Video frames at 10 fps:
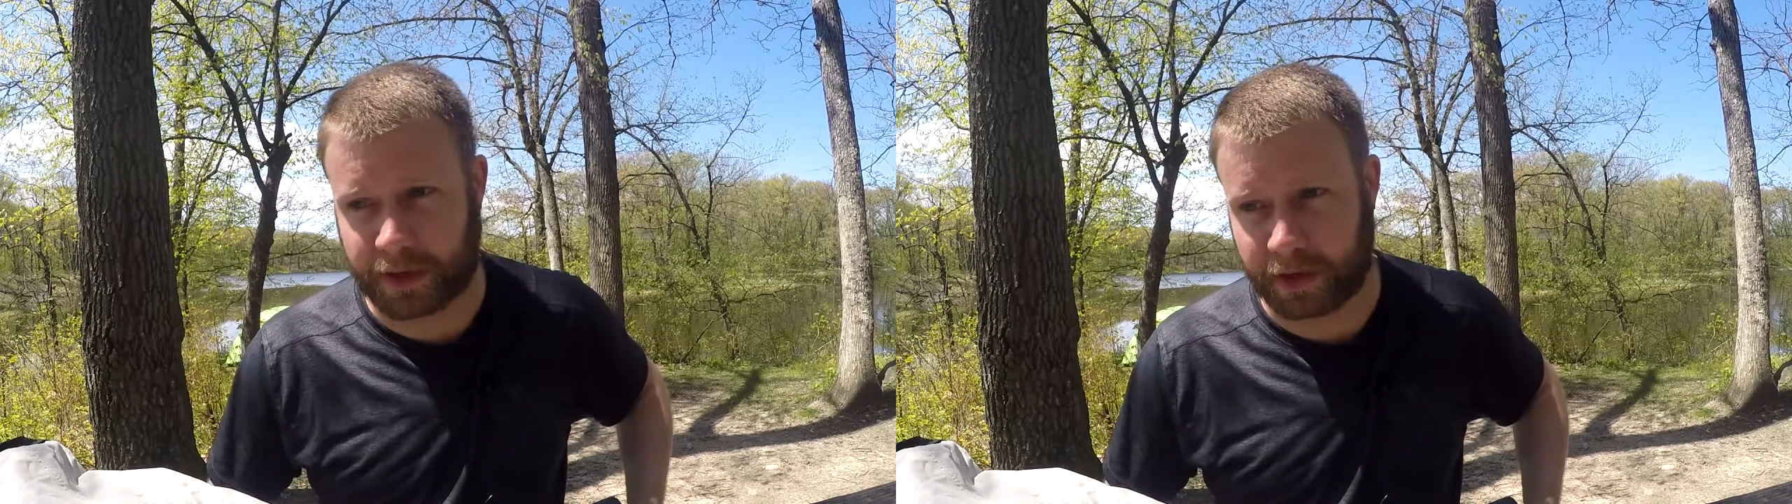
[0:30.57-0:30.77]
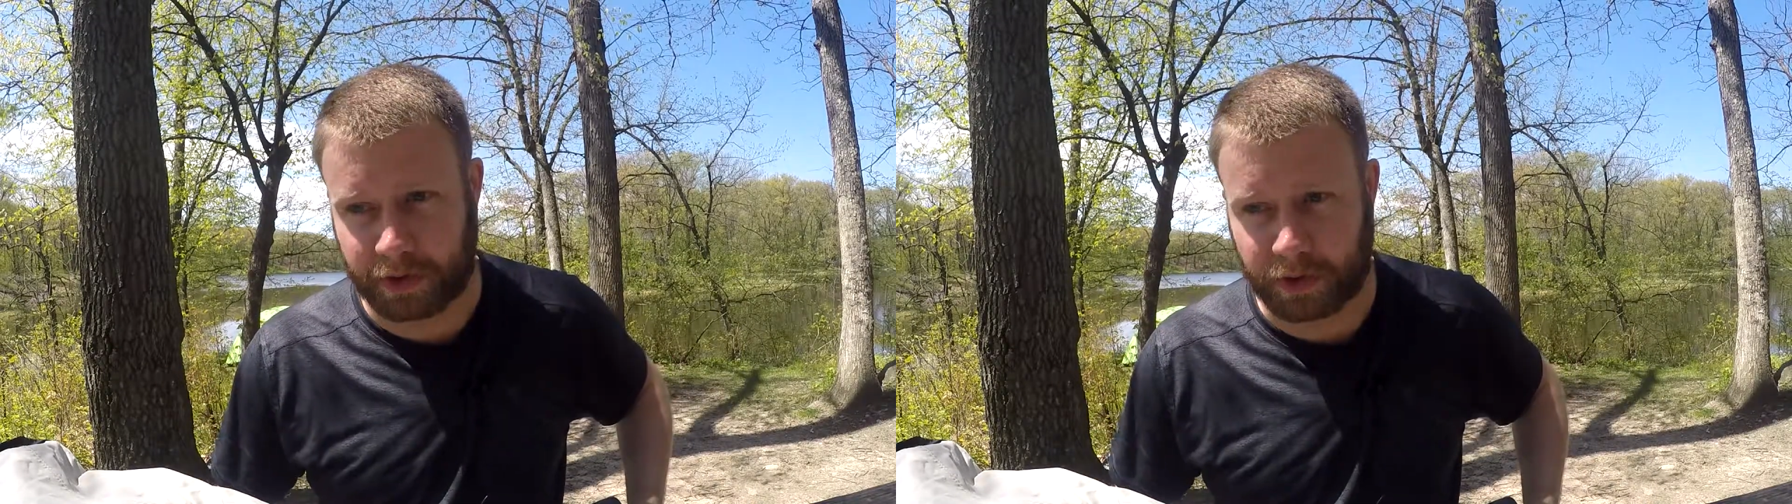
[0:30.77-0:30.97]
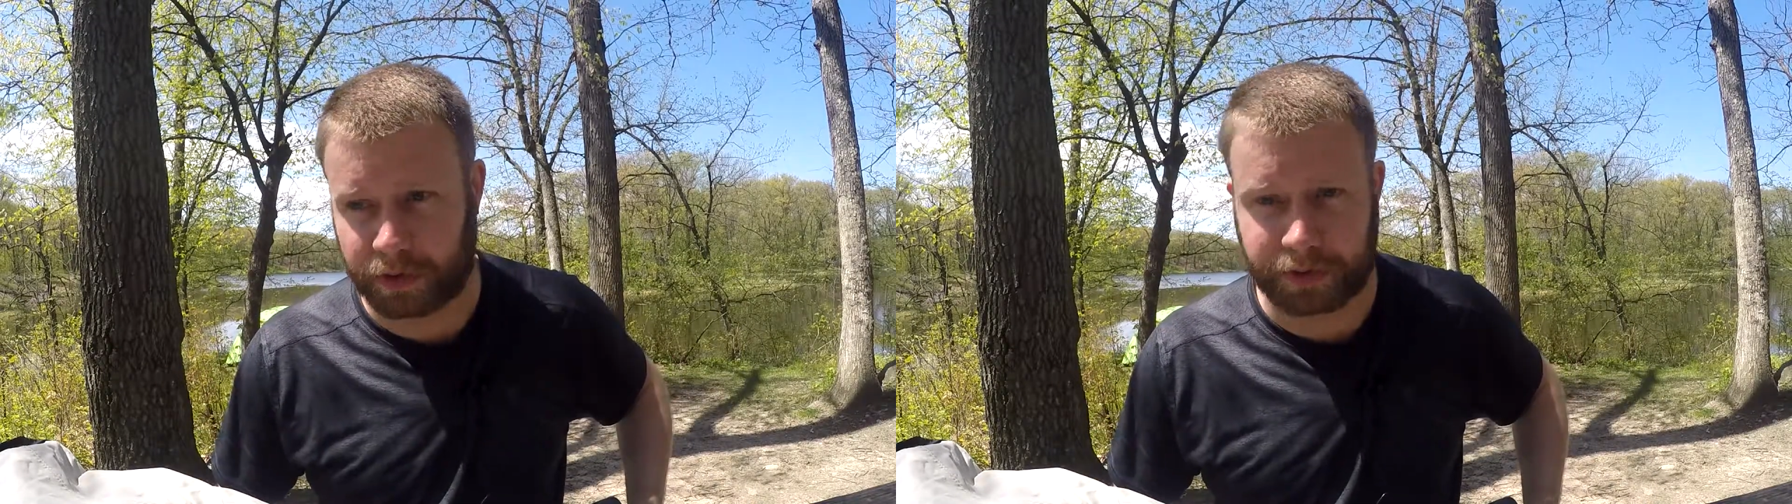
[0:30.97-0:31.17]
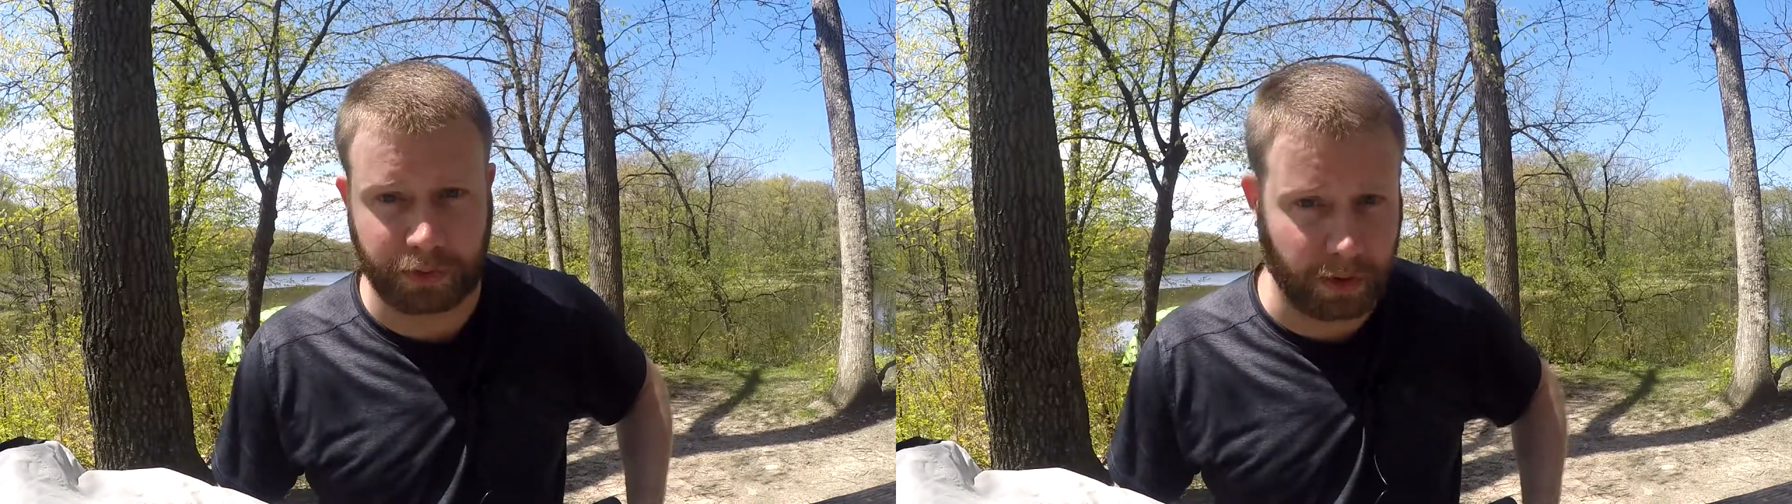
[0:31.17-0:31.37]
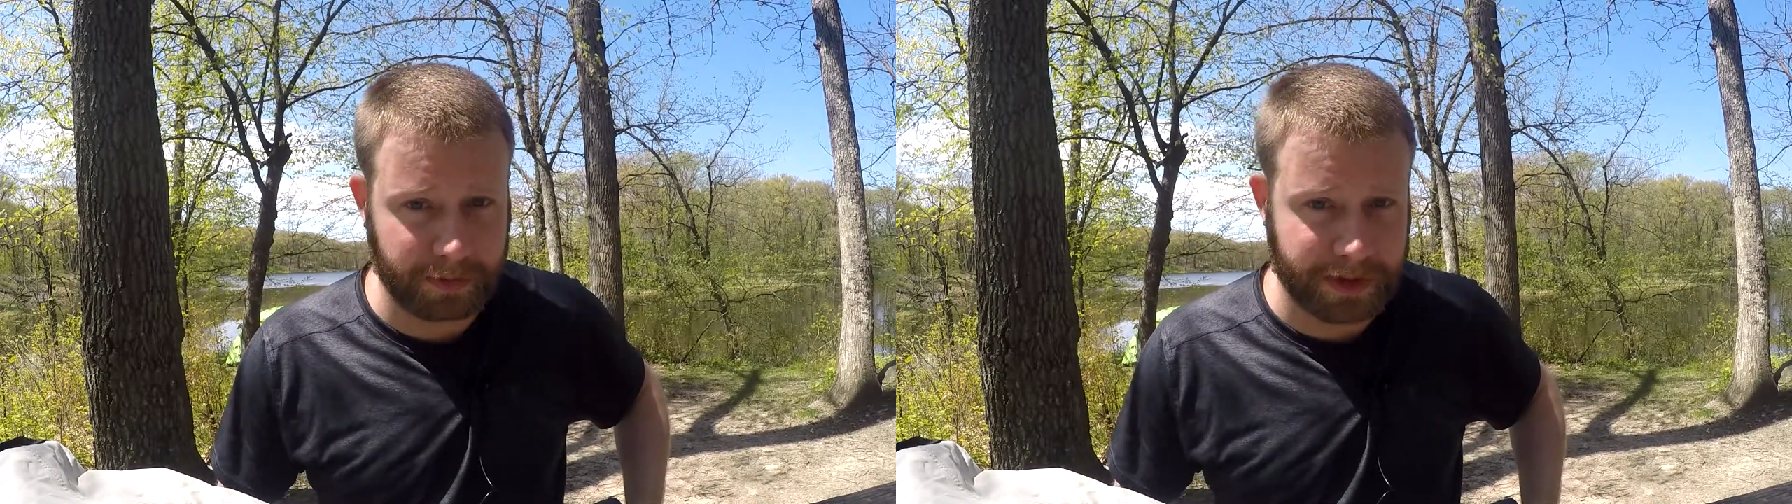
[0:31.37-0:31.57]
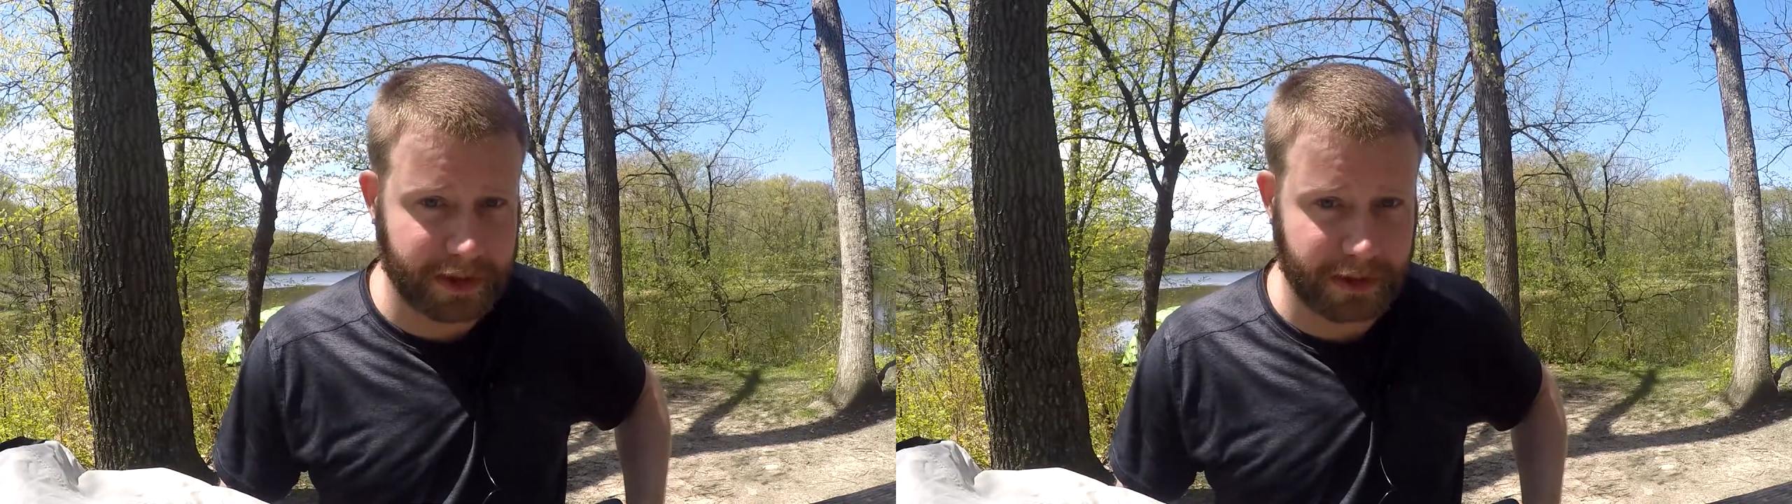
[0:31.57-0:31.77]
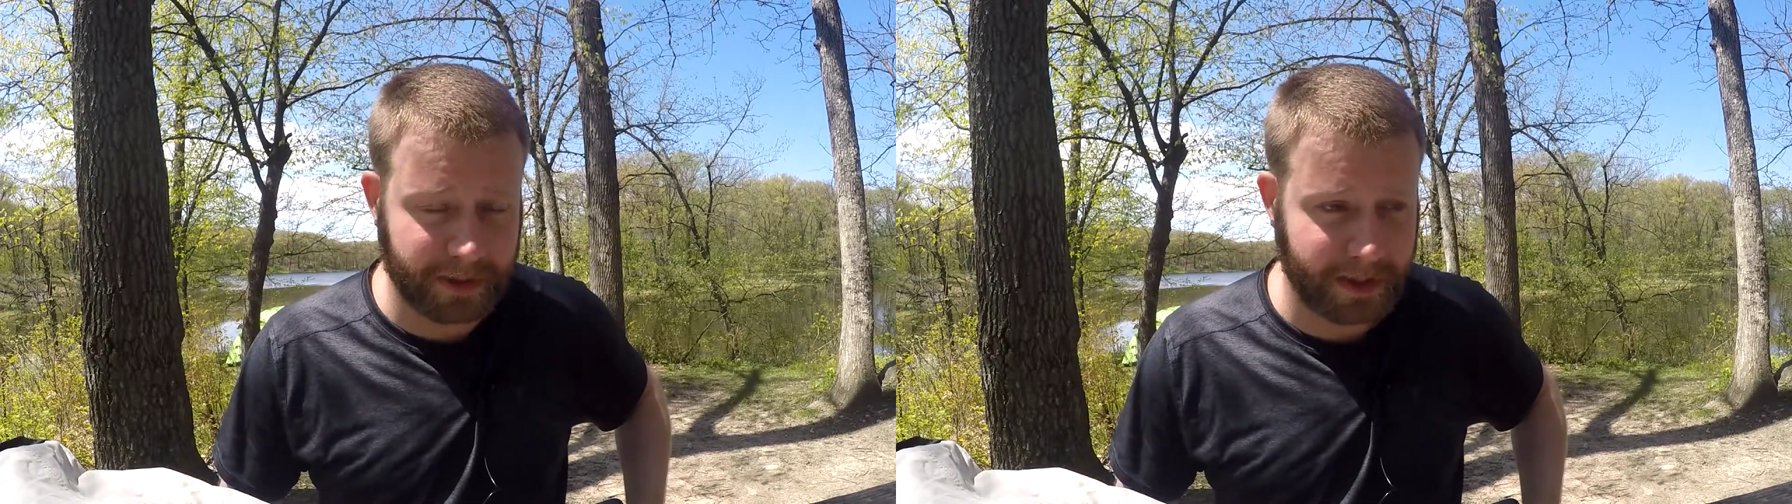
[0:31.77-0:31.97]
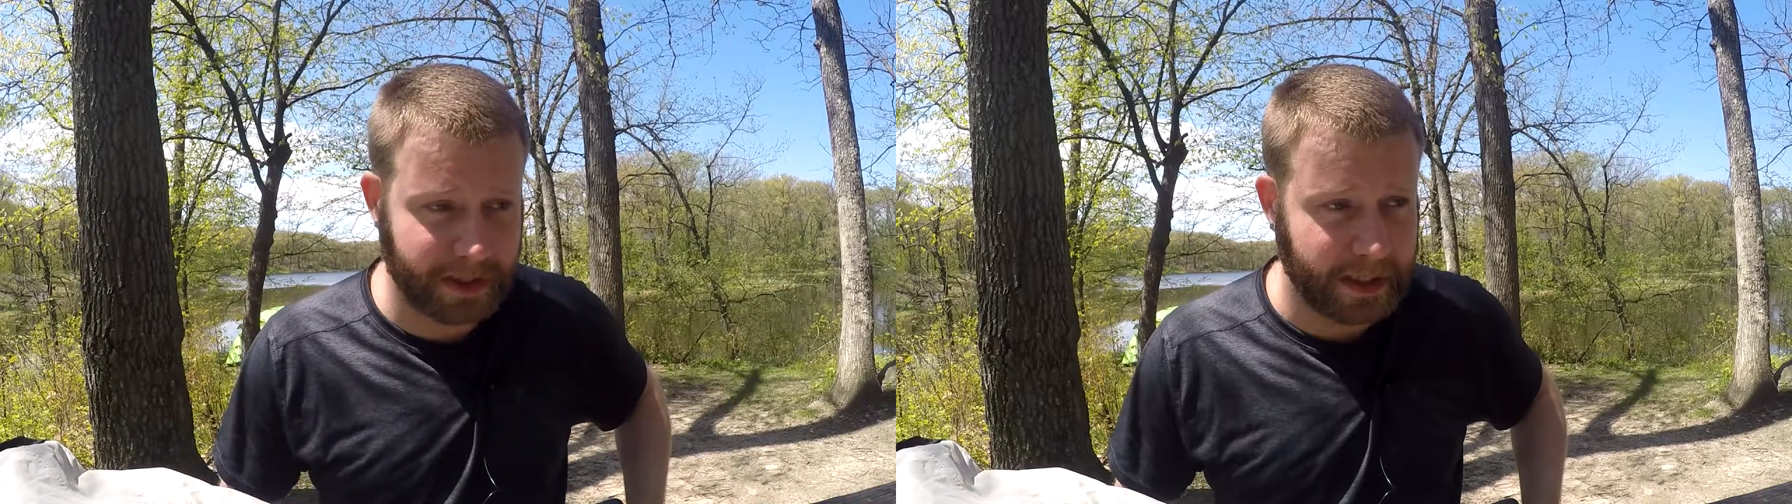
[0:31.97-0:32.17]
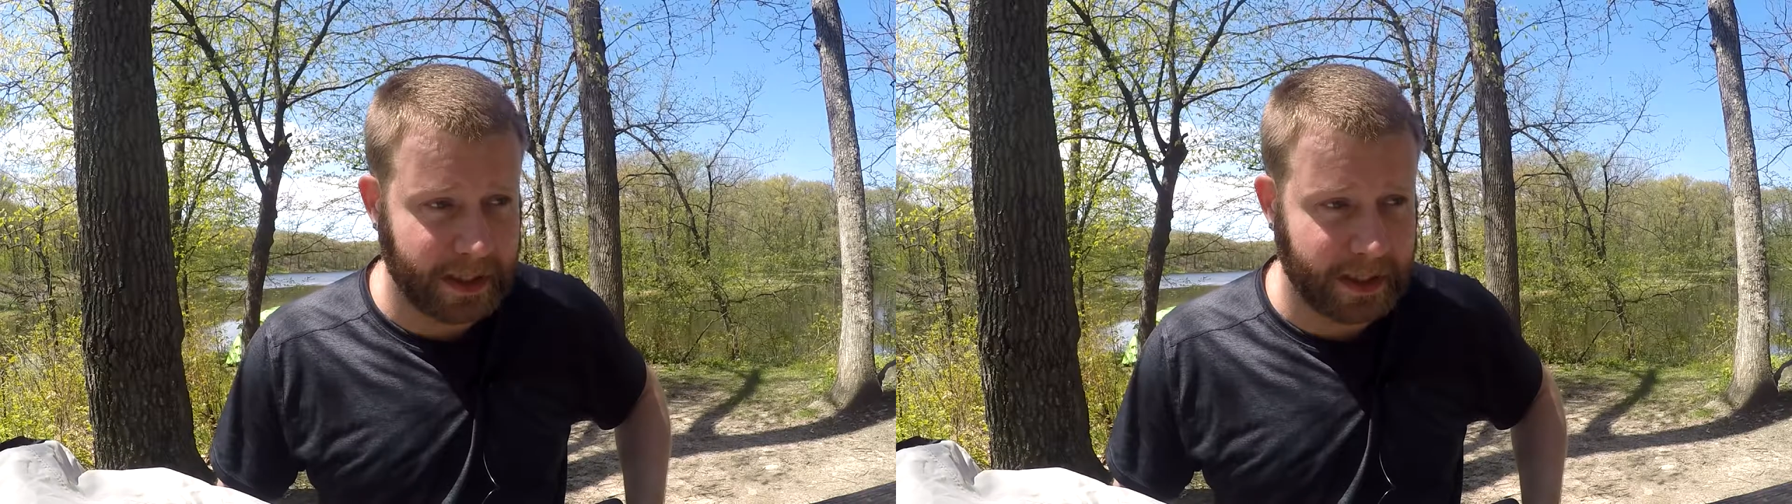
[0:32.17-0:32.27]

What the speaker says: how cold or warm it's going to be,